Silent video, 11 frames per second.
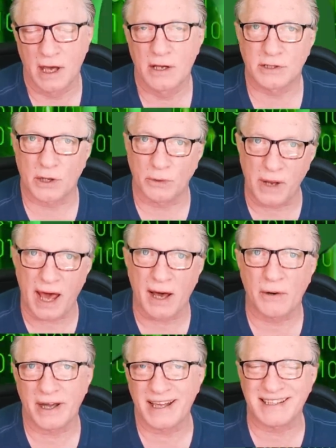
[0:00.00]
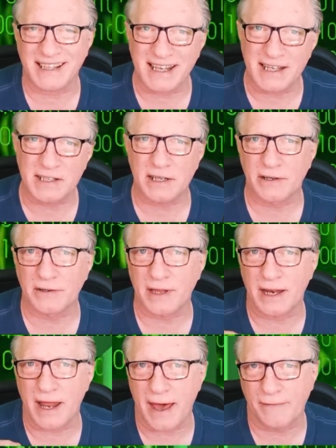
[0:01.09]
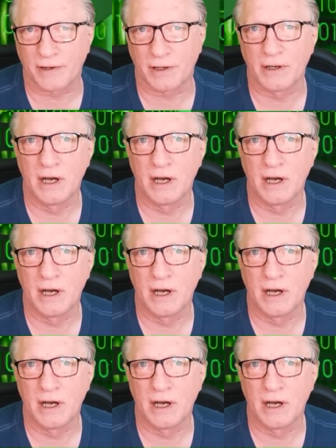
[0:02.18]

So now it's easier than ever